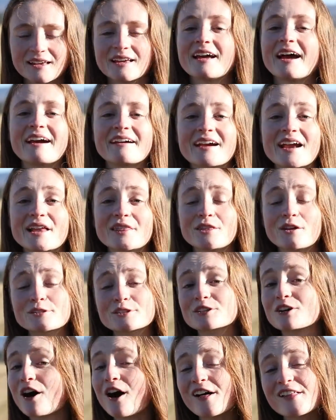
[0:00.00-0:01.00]
Alright, those
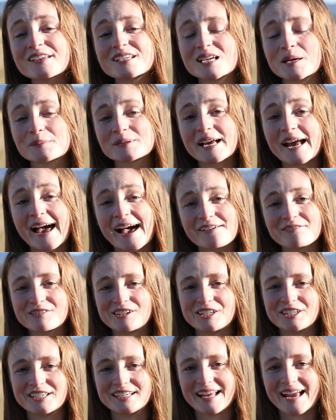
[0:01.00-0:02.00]
are all the tips I have for
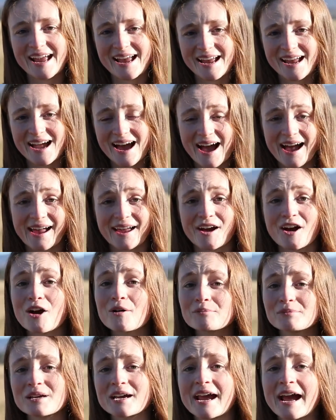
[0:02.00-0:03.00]
you today. I
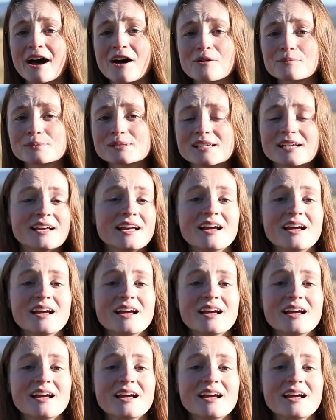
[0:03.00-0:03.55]
hope they helped.